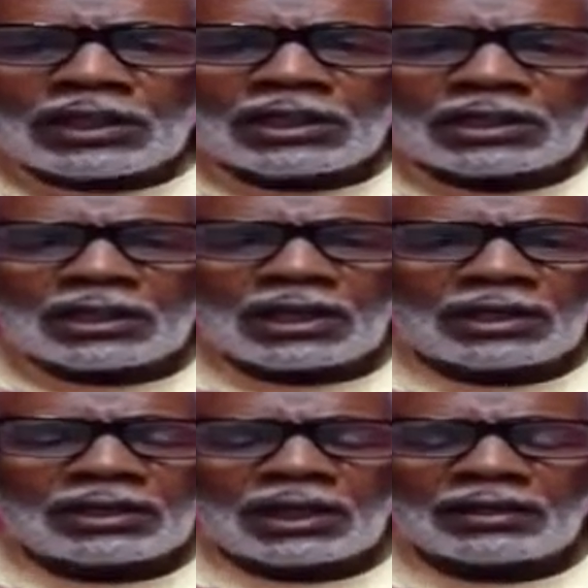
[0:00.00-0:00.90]
And
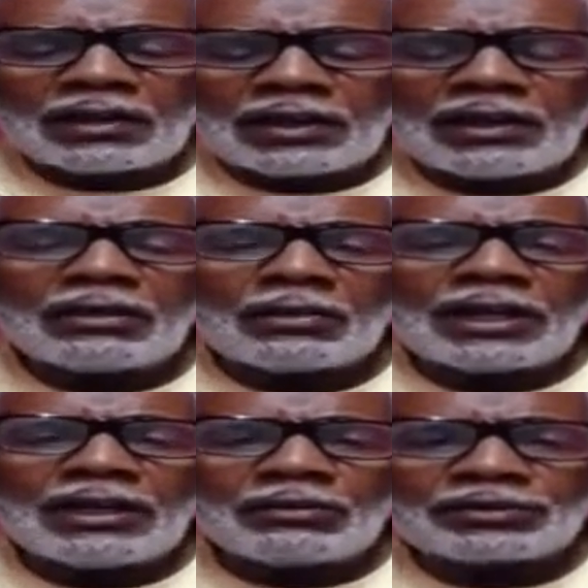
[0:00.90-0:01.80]

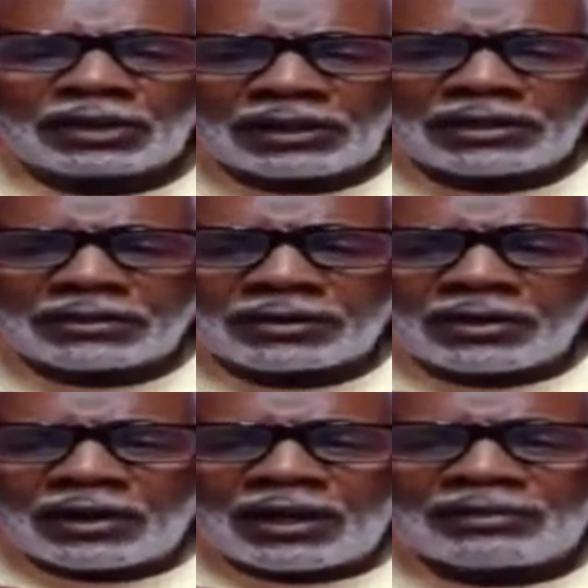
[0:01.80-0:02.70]
anyway, he was cleared.
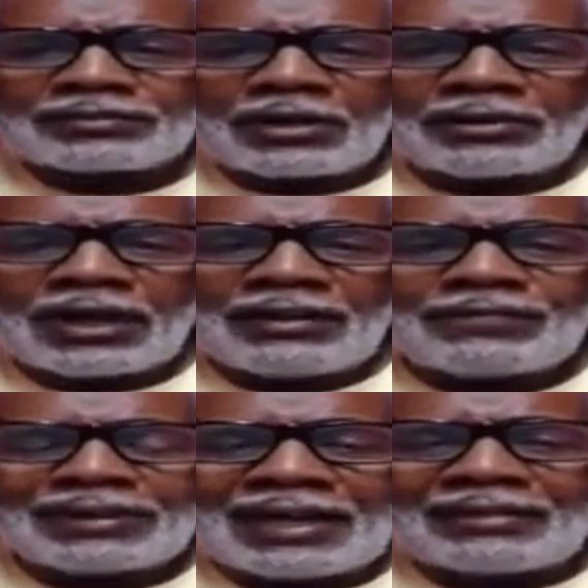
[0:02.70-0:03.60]
And so they
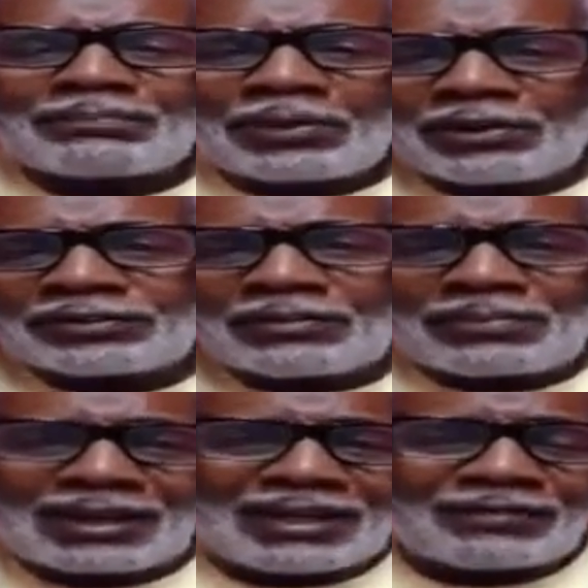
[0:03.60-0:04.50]
let Percy
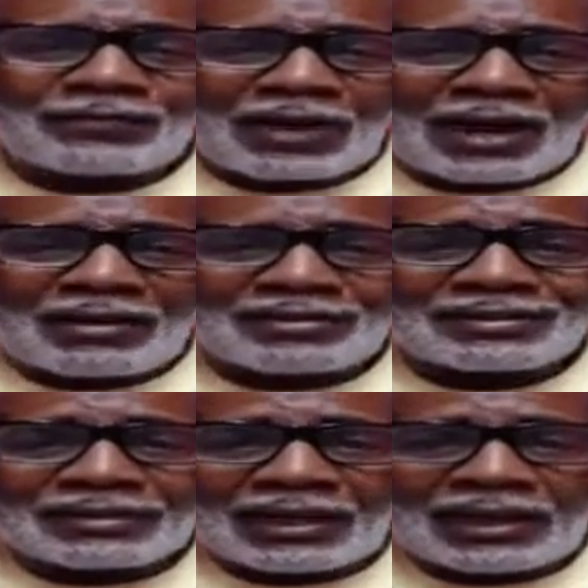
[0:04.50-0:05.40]
Bland fire and
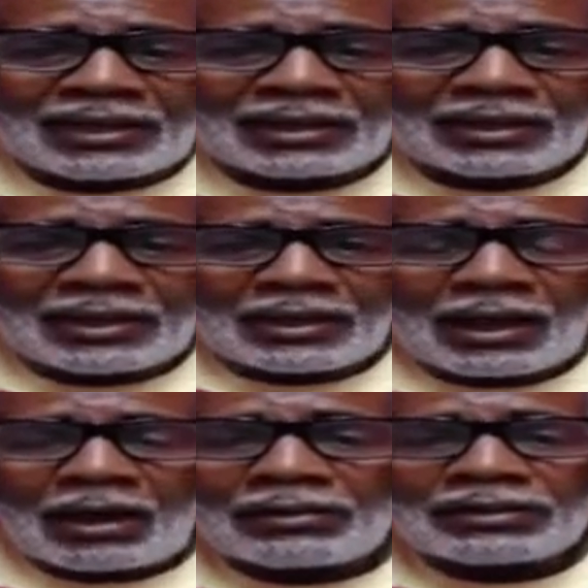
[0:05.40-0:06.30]
stand.
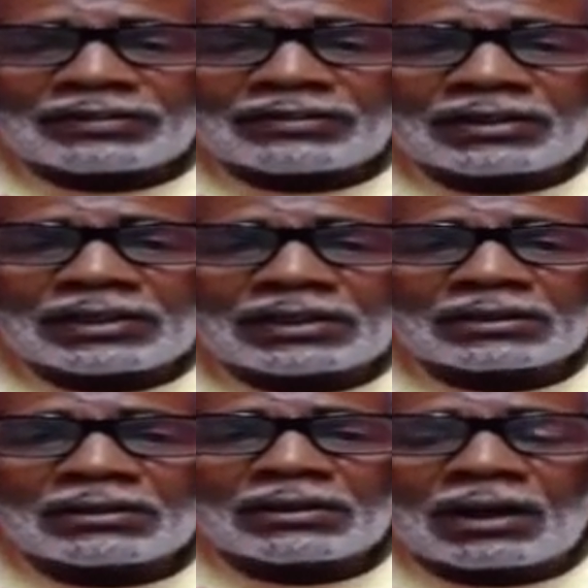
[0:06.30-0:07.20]
All this is
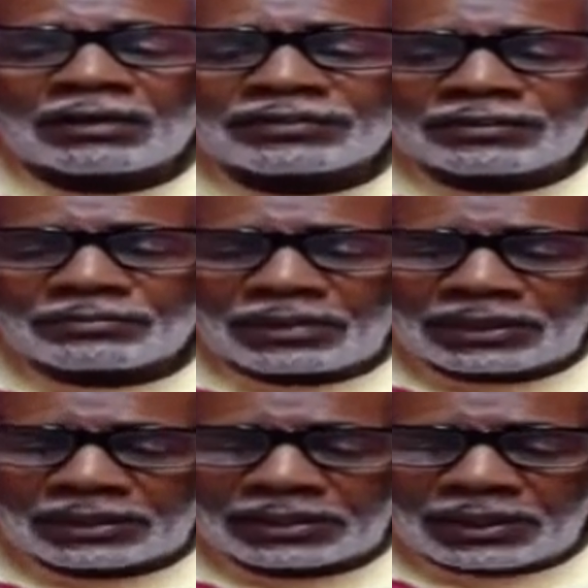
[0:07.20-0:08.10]
illegal, gonna cost us
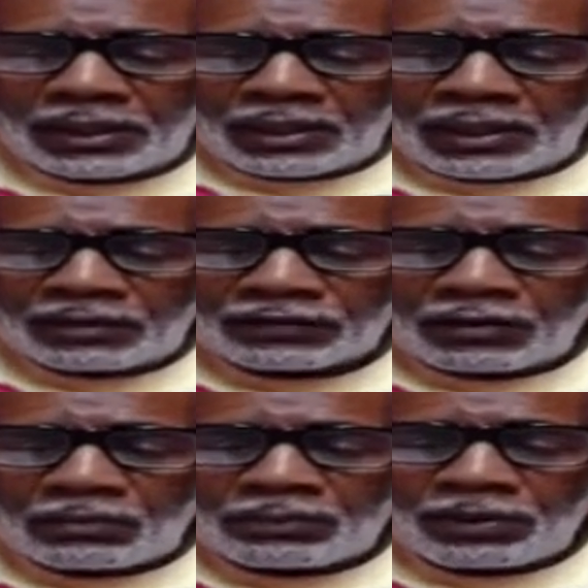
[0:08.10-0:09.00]
money. And
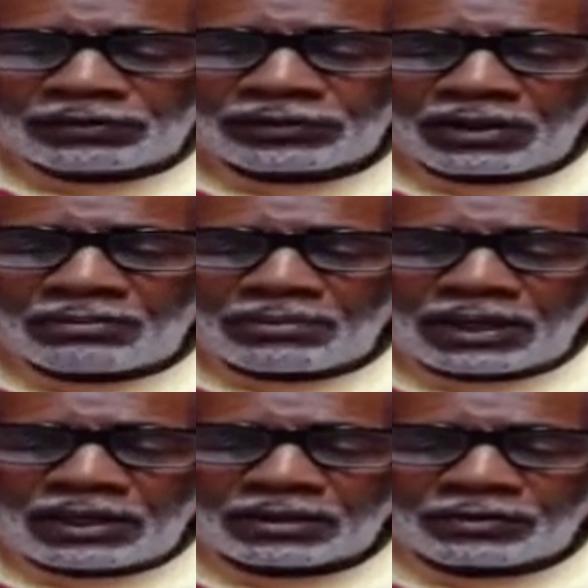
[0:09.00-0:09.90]
so Percy done
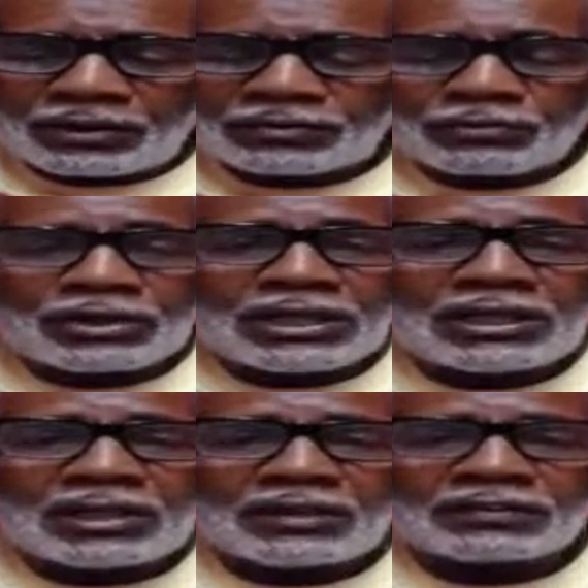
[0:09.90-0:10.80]
made Chris
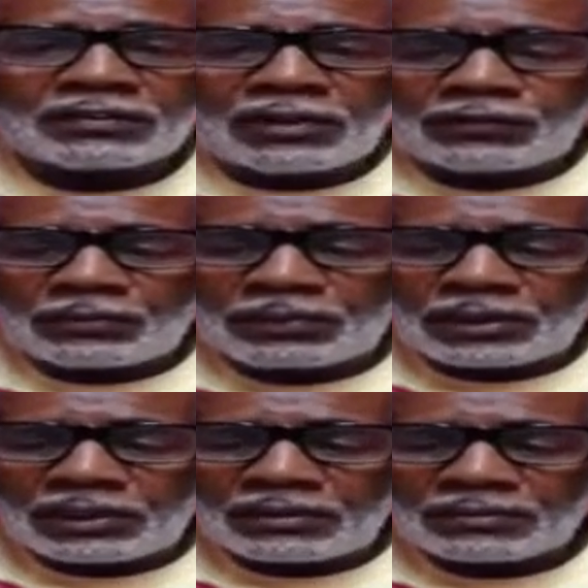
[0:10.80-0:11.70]
Reed his chief of
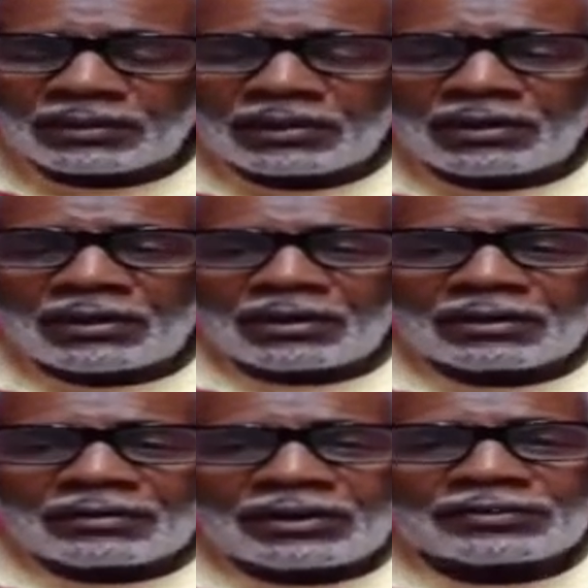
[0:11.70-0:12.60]
police.
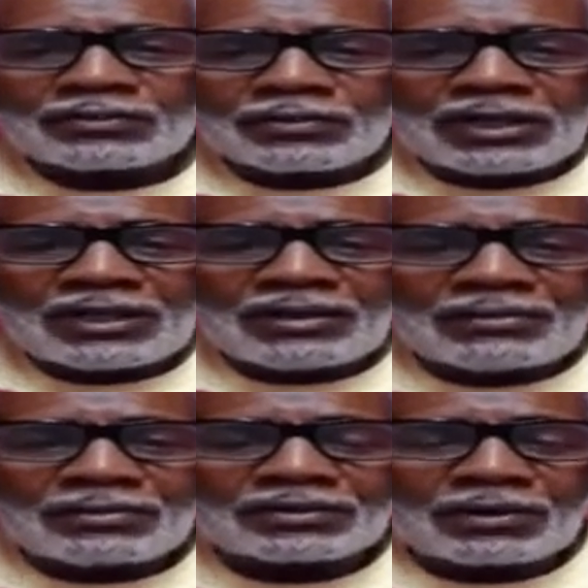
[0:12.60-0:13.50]
Chris
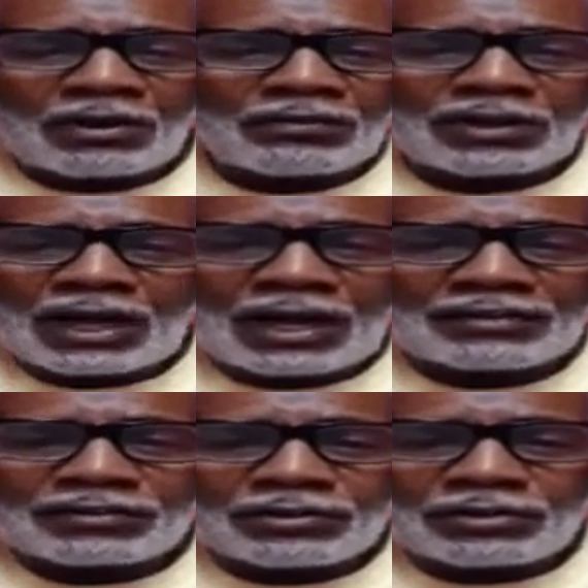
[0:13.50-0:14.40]
Reed was over the
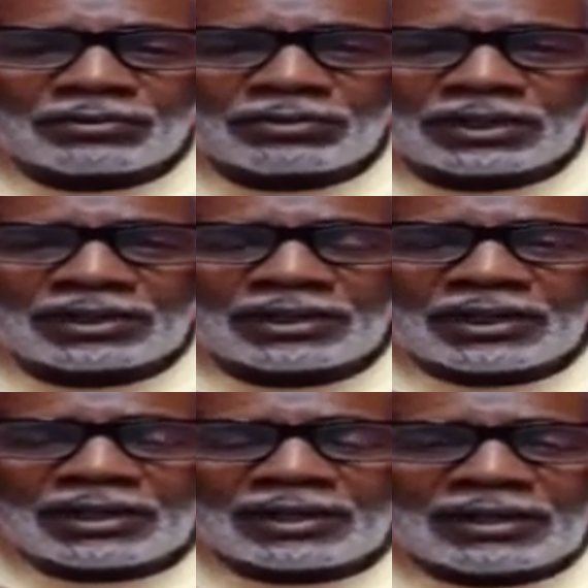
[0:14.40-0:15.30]
ICE unit when
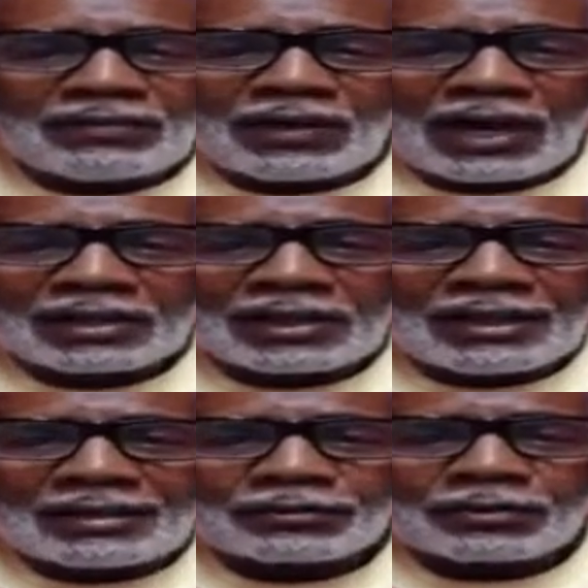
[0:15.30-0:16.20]
Levi
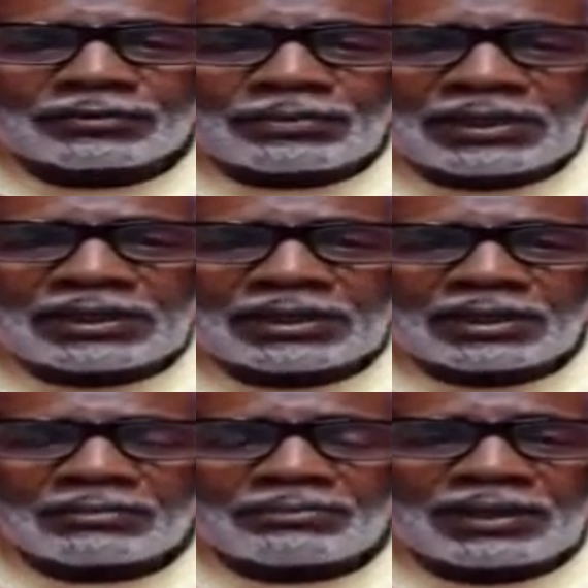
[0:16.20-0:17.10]
Gibbs was
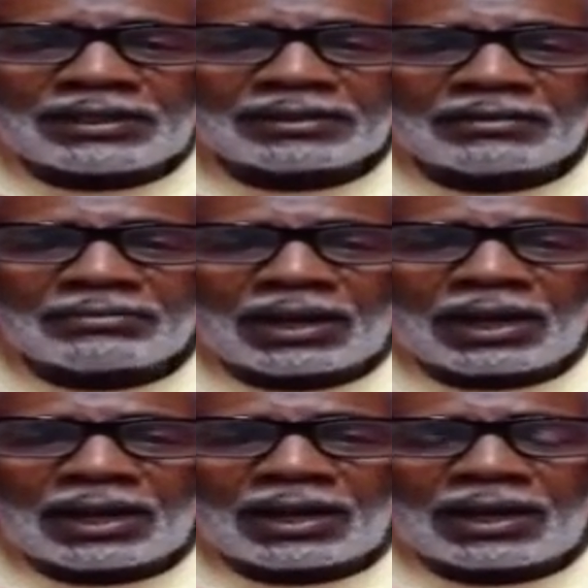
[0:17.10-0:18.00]
beaten
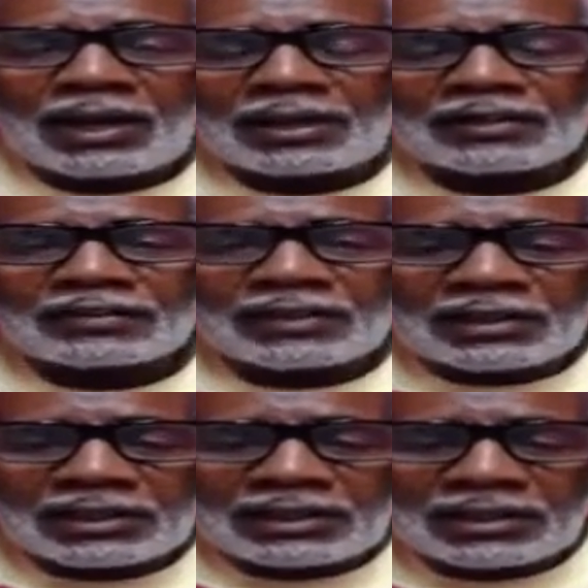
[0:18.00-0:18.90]
by Alex
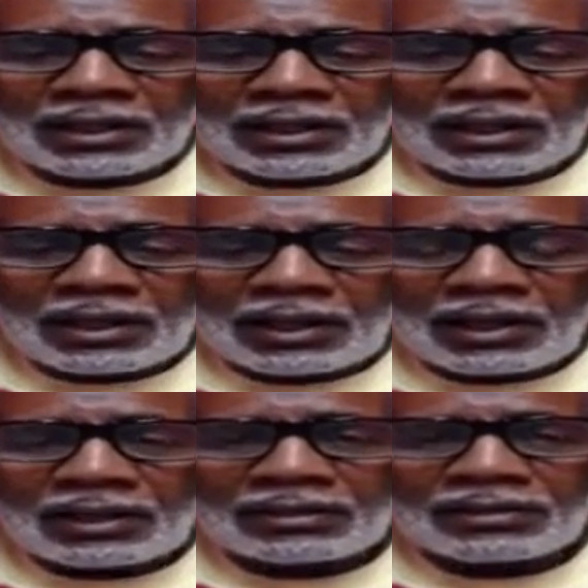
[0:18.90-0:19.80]
Lee
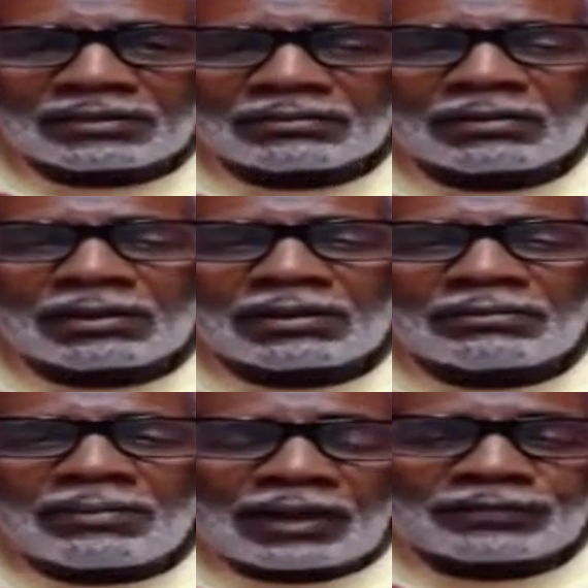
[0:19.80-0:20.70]
and
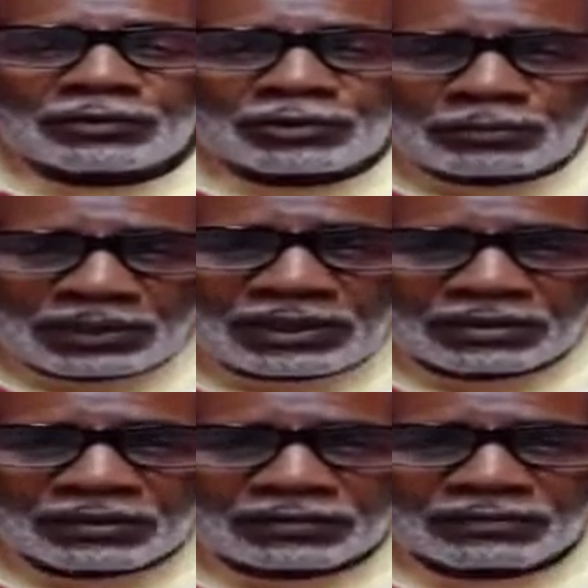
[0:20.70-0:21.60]
Matthew
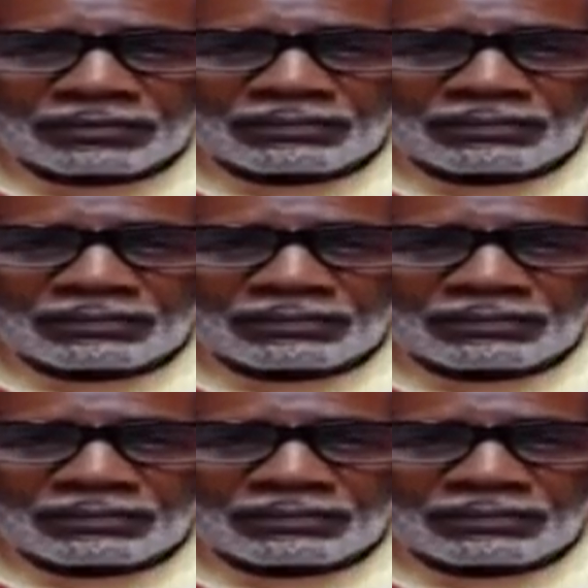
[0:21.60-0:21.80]
Spears.